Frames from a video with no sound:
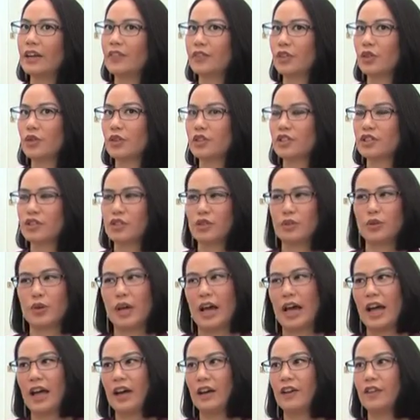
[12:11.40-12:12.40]
And of course,
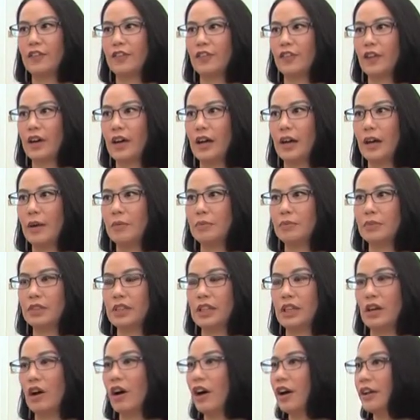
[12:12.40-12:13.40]
you have
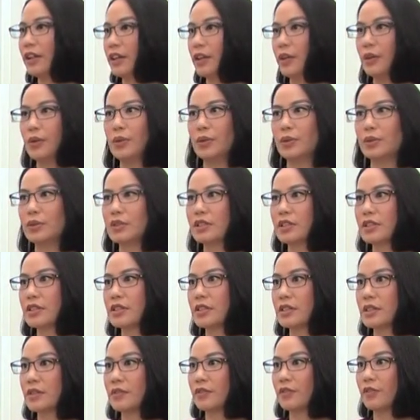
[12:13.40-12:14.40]
the audio
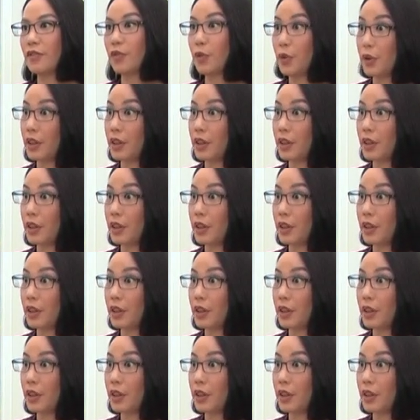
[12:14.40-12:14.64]
system.